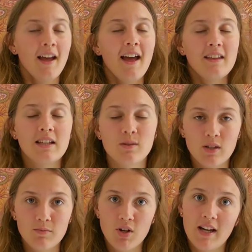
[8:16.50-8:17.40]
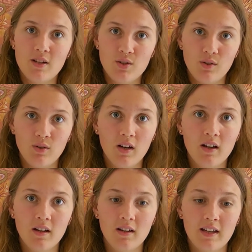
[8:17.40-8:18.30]
And that's what I'm trying to do
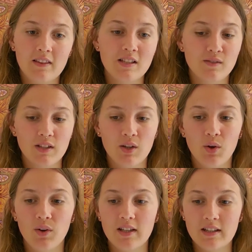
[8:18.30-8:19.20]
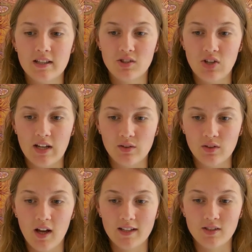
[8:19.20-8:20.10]
in this video and in this channel.
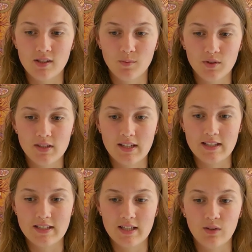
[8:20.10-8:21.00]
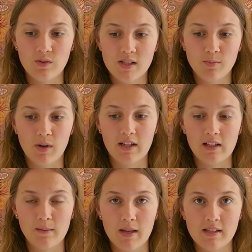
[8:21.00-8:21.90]
I just want to continue spreading
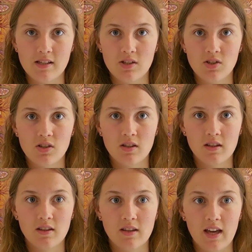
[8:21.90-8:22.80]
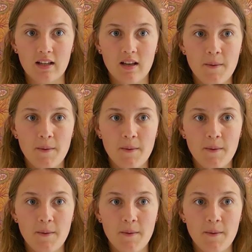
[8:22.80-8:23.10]
the message that